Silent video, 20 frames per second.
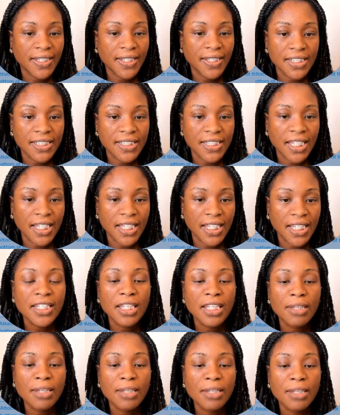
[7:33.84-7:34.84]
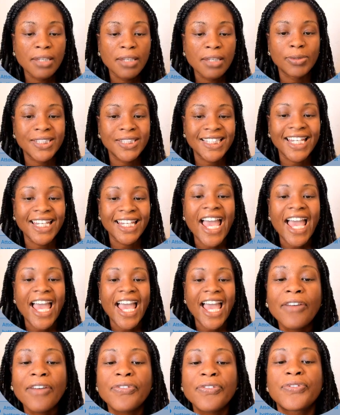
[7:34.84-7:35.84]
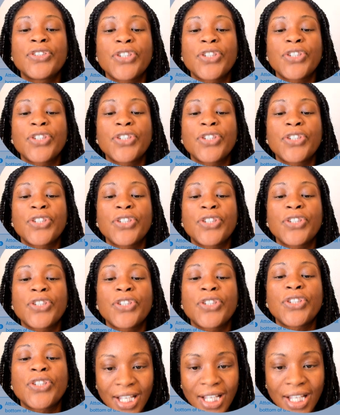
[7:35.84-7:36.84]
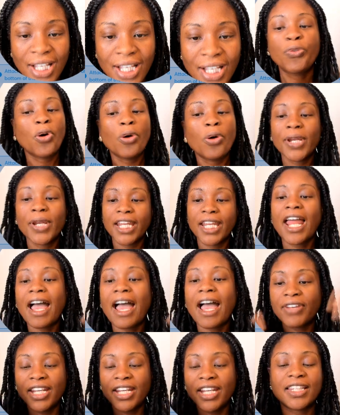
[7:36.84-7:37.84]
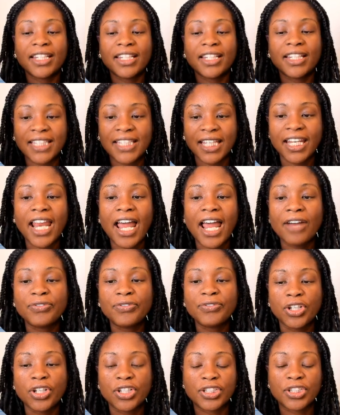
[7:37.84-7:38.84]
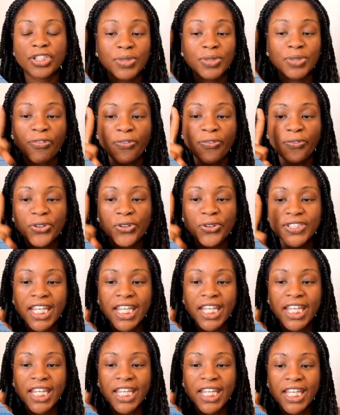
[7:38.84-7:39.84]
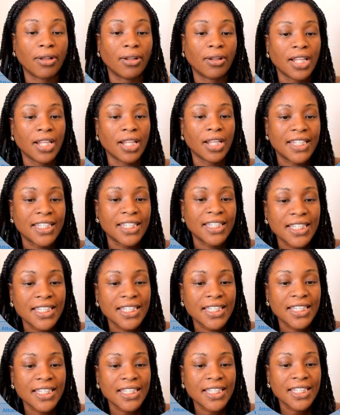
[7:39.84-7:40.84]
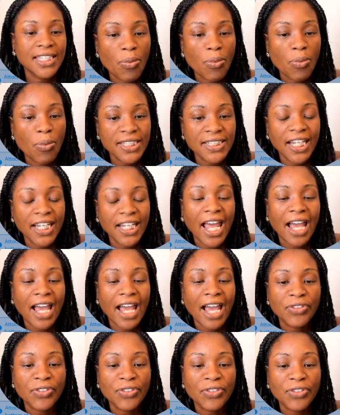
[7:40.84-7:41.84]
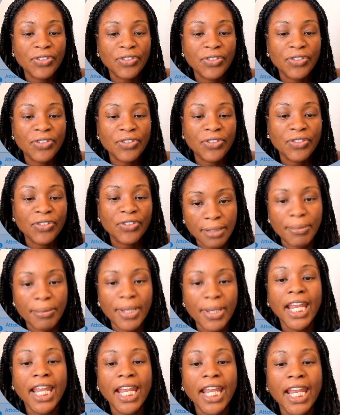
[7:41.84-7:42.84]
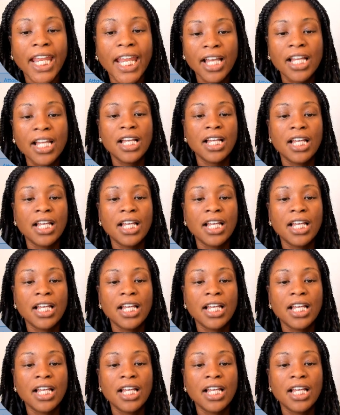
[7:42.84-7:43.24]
is going to say this email will be sent after. Before we didn't have anything to send it after because it was our first email. This is now we're going to send it after congrats. Meaning